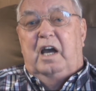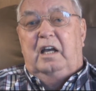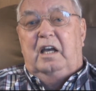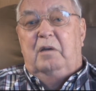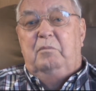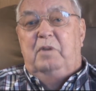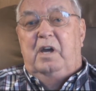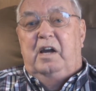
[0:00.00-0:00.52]
I
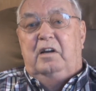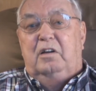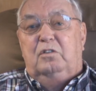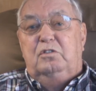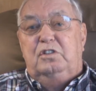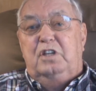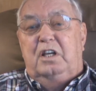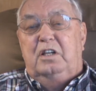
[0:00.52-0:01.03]
got married
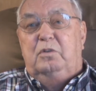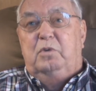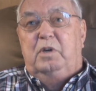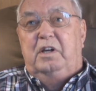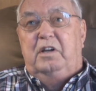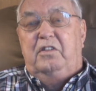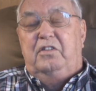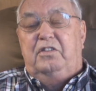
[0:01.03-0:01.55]
on
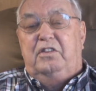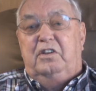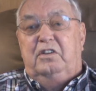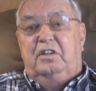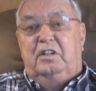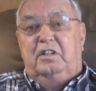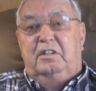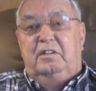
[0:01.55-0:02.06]
January the
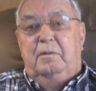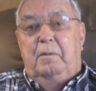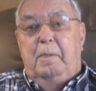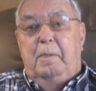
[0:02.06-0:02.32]
3rd.